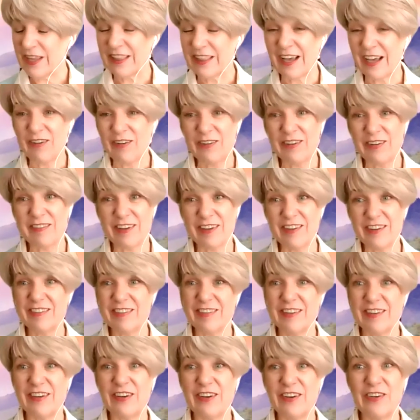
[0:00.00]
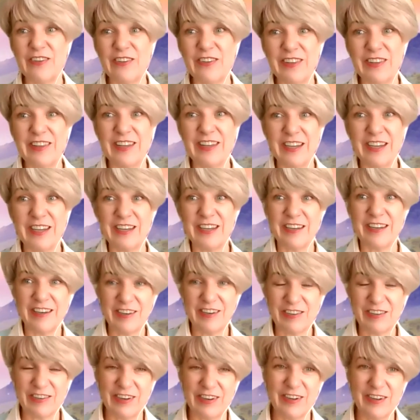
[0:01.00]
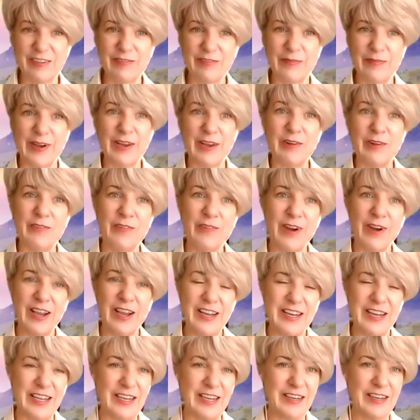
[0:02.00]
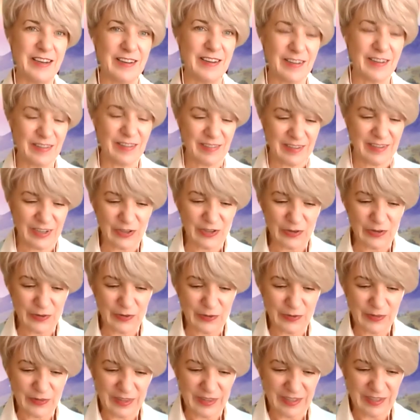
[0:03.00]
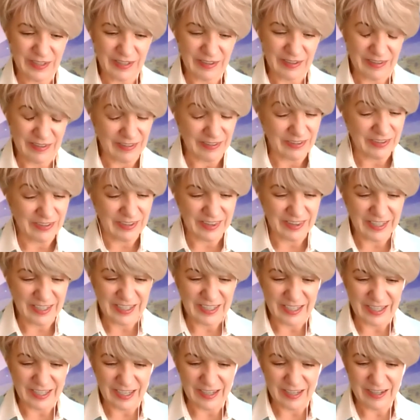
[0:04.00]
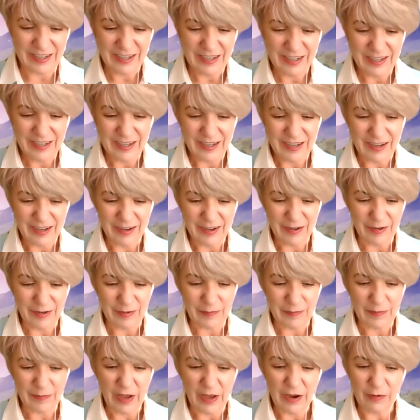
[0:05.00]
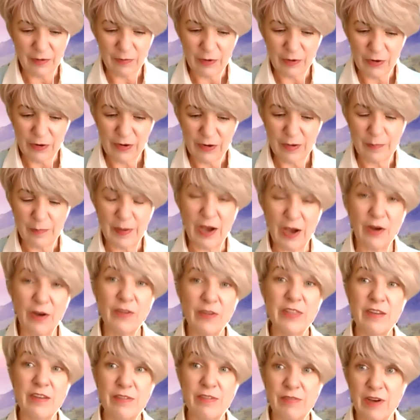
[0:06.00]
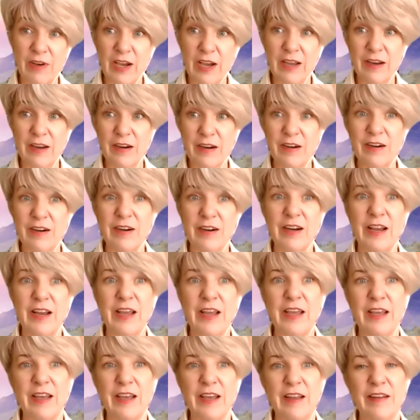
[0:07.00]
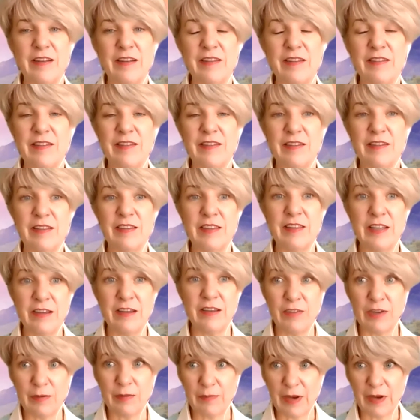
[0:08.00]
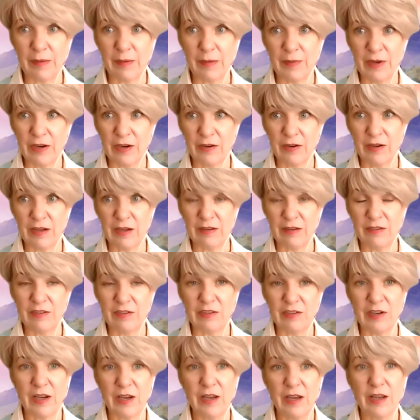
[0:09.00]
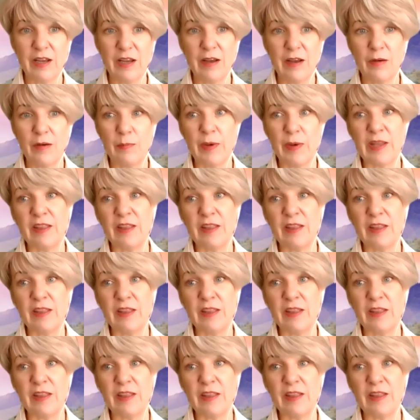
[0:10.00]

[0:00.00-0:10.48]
that was also the ignition of my writing. So it's a good yeah. thing. Um, I wrote about the fire and leaving my marriage, but